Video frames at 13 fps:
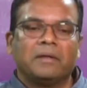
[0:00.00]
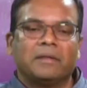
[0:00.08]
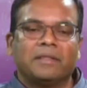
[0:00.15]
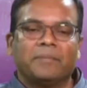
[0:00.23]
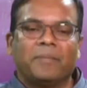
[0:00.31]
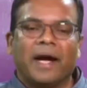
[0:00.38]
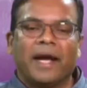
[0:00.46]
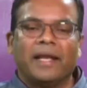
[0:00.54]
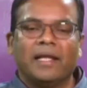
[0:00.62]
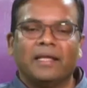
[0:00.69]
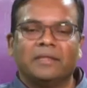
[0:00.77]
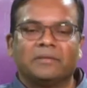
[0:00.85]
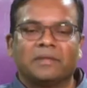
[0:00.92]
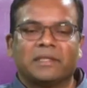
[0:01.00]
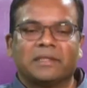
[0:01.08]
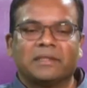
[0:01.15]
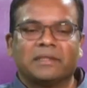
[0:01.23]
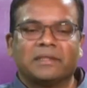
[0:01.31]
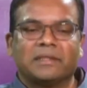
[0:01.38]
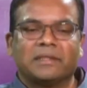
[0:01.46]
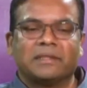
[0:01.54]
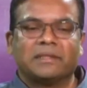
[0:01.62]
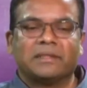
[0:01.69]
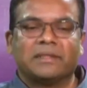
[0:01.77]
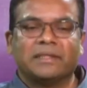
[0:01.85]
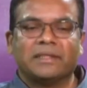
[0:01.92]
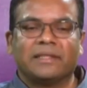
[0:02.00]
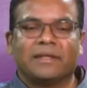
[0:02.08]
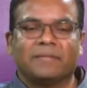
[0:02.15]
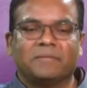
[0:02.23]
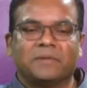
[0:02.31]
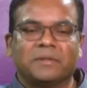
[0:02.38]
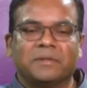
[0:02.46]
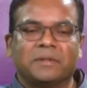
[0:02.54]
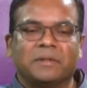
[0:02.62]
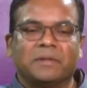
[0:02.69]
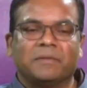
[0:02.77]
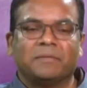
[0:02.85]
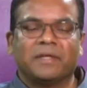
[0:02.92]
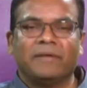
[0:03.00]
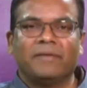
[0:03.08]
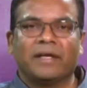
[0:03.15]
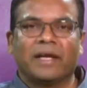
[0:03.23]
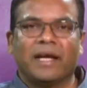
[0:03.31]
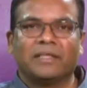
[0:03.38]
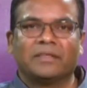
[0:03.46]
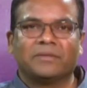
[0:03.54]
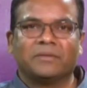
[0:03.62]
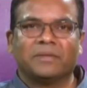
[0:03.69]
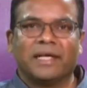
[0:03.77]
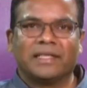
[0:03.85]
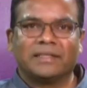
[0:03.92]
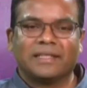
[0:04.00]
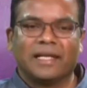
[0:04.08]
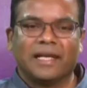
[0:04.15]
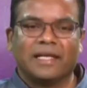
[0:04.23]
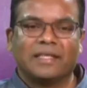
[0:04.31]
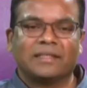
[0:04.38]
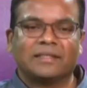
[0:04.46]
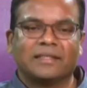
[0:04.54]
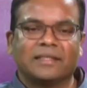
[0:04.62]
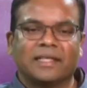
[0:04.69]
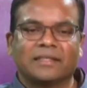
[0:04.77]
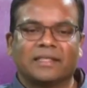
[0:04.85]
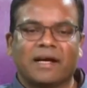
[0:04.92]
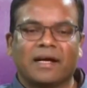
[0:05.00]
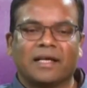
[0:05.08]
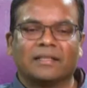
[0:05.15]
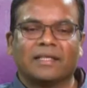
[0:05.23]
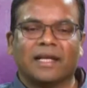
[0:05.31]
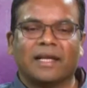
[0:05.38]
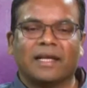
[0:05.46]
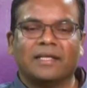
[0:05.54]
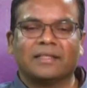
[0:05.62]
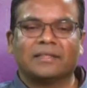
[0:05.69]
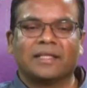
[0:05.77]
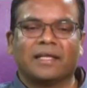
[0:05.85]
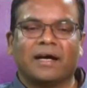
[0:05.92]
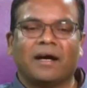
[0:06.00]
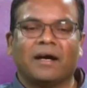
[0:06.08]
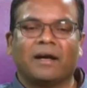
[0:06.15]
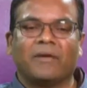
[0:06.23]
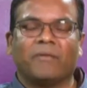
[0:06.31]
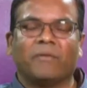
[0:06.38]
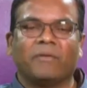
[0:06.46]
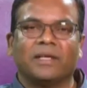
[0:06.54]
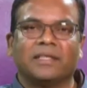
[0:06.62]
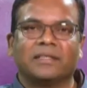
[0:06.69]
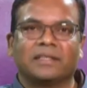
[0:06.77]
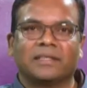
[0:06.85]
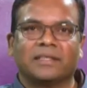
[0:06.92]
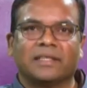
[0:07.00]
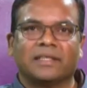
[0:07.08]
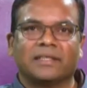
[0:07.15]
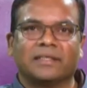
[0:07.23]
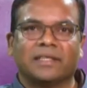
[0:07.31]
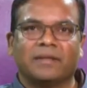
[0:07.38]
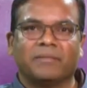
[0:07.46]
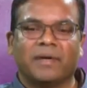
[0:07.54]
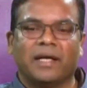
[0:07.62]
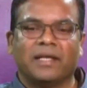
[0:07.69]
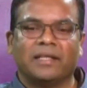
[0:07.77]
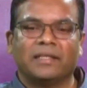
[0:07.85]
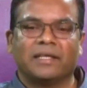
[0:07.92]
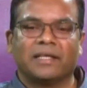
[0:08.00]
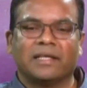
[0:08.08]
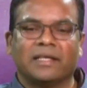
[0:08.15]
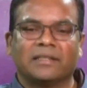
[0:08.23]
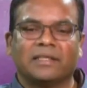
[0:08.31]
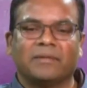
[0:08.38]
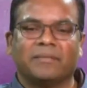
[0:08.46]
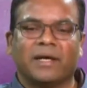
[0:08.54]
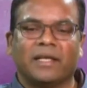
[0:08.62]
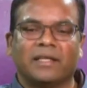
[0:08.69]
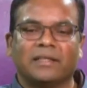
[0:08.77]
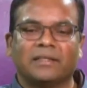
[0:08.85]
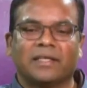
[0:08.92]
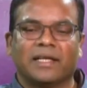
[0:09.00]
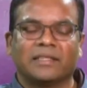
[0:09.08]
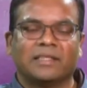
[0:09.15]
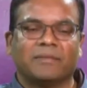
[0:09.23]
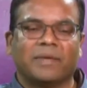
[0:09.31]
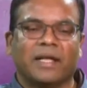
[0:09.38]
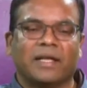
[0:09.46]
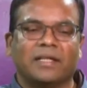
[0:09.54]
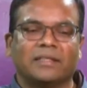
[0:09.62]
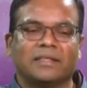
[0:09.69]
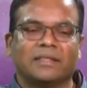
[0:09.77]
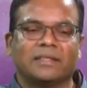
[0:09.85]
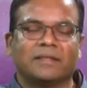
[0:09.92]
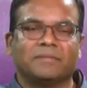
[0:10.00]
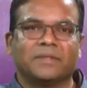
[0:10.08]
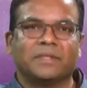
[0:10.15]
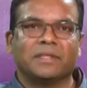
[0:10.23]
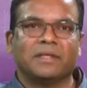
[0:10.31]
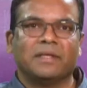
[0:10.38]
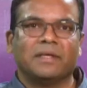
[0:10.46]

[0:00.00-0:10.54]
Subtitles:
The binary systems giving rise to X-ray radiation, strong X-ray radiation, are known as X-ray binaries or X-ray binary systems.